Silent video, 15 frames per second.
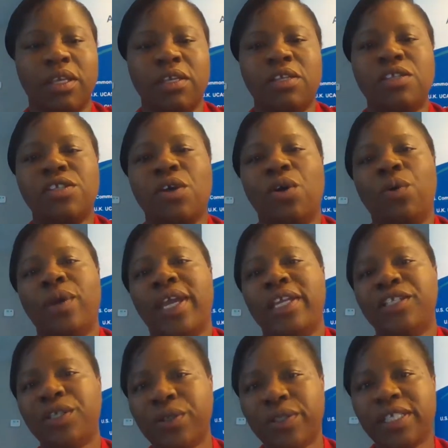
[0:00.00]
So in
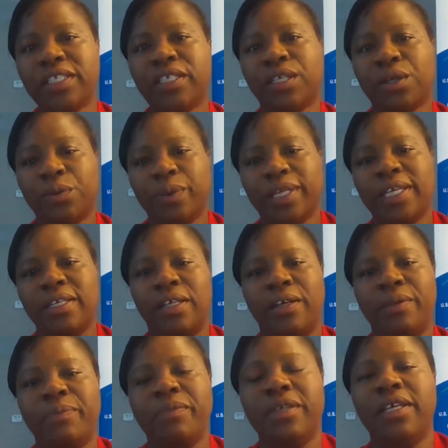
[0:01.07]
choosing the
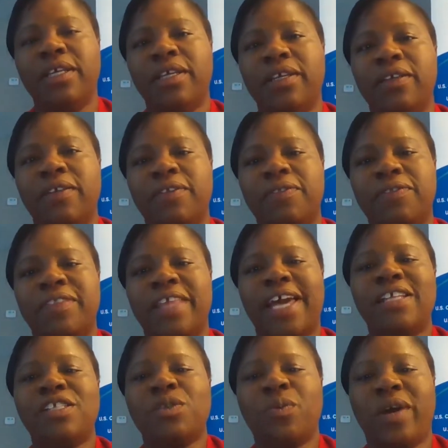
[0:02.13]
curriculum, that
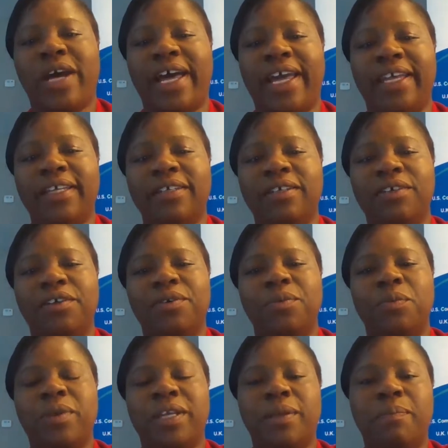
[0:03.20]
is why
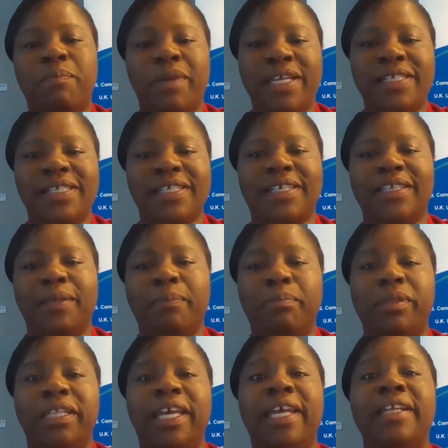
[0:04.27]
we basically
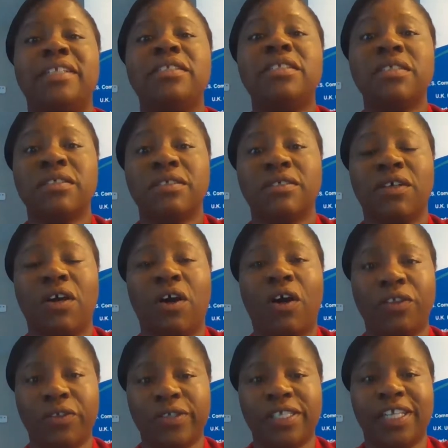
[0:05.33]
blend all
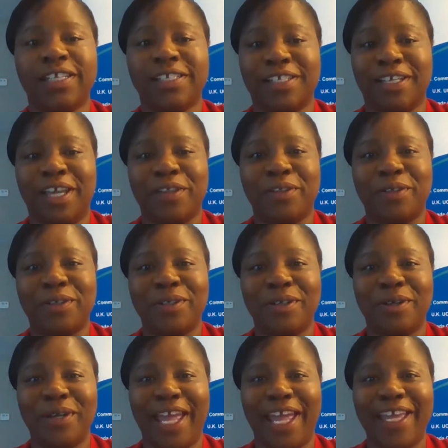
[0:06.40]
those things together.
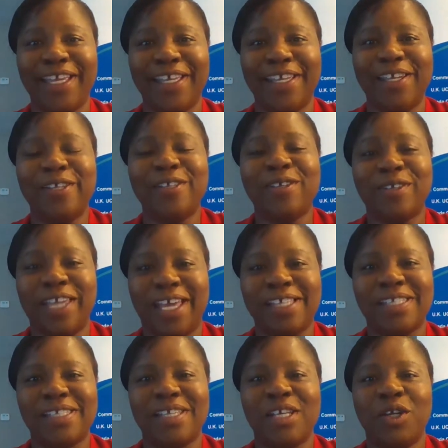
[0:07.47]
Okay. So,
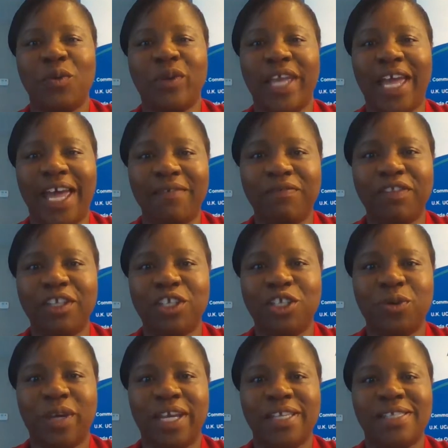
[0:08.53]
yes, we have the
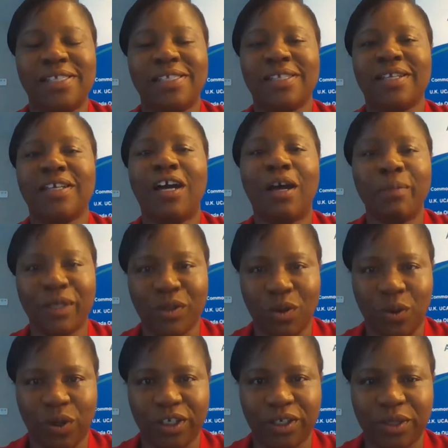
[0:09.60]
US Common
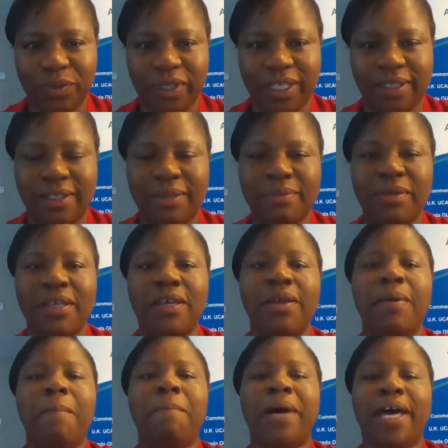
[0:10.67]
Core curriculum,
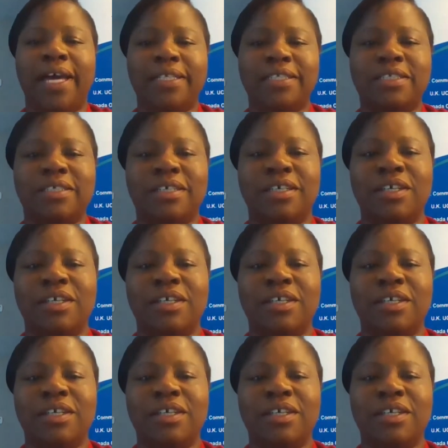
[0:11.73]
but